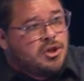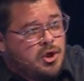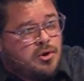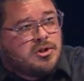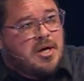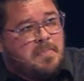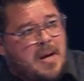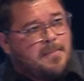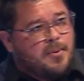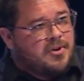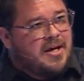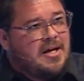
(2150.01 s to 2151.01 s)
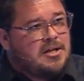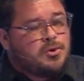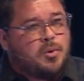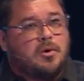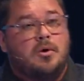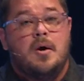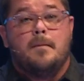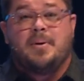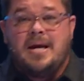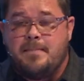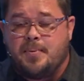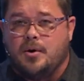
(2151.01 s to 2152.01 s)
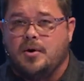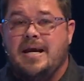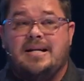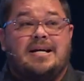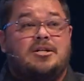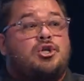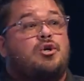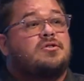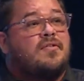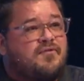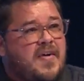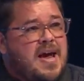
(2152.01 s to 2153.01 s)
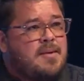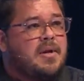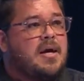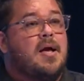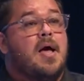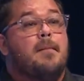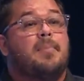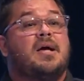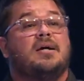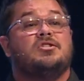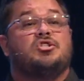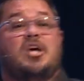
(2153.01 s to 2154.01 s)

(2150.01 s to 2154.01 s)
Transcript: choose a people, the Israel people. He did choose a family because